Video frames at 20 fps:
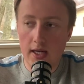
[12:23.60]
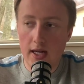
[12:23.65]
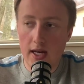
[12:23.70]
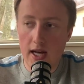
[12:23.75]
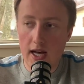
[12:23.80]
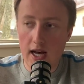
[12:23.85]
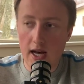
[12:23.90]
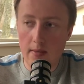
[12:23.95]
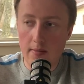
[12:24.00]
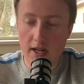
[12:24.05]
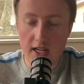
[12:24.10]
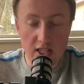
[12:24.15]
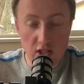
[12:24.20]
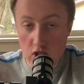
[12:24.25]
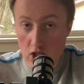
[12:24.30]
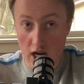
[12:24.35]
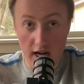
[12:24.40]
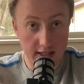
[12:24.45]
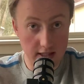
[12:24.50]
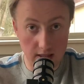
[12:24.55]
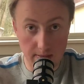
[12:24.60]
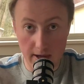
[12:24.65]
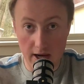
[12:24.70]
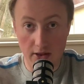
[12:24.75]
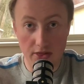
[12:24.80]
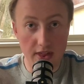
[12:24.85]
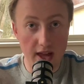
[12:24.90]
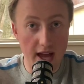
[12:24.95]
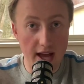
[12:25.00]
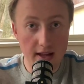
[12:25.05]
um, and he's talked
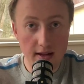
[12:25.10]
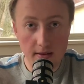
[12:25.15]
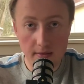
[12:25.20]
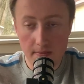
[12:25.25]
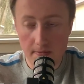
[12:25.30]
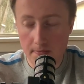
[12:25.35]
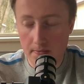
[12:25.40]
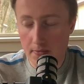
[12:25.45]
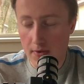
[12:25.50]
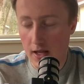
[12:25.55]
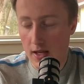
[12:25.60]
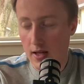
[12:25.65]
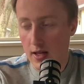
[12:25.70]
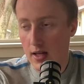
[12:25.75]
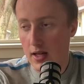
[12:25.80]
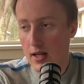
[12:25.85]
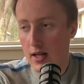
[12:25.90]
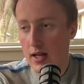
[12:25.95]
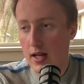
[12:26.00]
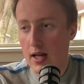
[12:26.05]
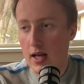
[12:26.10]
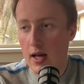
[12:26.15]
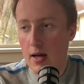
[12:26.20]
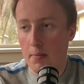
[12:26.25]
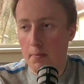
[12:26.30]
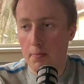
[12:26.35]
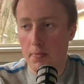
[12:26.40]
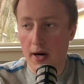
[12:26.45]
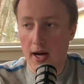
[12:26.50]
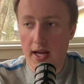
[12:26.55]
about that.
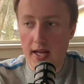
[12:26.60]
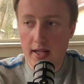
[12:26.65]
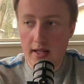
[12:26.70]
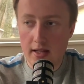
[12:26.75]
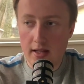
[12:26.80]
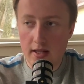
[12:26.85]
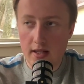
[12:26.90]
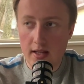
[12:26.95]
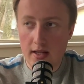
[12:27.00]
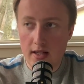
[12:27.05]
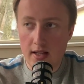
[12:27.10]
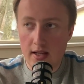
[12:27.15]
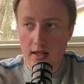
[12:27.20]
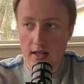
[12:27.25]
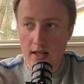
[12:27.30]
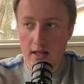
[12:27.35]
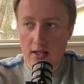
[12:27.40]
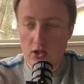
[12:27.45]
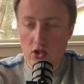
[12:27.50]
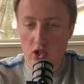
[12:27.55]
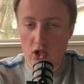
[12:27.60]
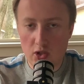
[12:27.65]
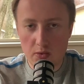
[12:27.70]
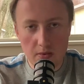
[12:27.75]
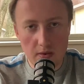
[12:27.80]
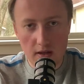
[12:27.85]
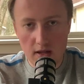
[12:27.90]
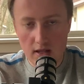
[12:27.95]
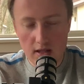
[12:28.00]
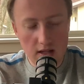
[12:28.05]
But just
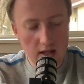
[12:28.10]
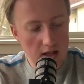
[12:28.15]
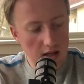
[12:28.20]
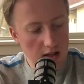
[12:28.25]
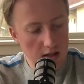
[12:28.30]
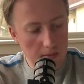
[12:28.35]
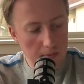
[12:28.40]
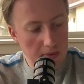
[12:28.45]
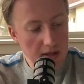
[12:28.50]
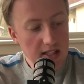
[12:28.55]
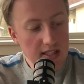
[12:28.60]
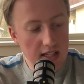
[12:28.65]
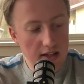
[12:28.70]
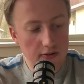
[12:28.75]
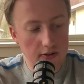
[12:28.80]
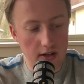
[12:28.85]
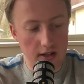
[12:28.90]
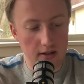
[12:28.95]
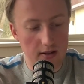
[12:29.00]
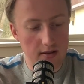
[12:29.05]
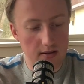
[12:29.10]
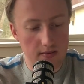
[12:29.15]
be different.